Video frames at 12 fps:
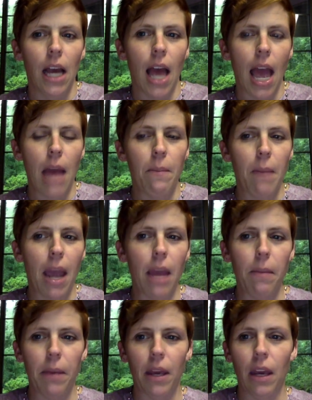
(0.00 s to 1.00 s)
and
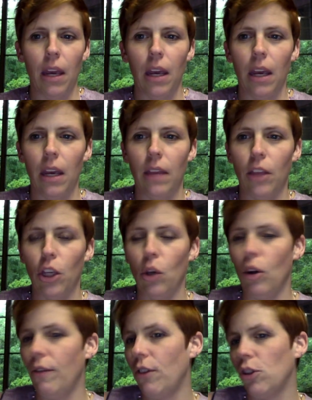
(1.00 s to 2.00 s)
maybe the
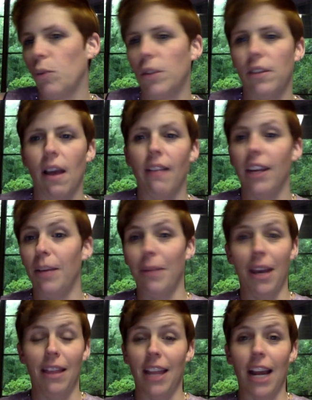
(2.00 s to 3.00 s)
universe was telling
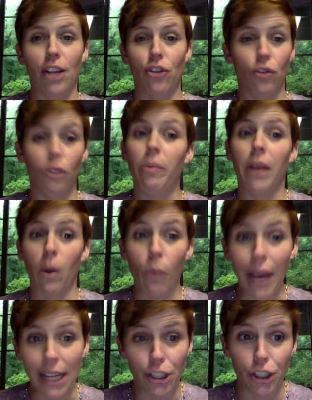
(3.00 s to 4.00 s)
me that I should be a
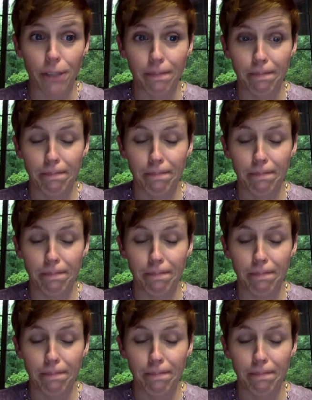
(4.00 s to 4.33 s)
witch.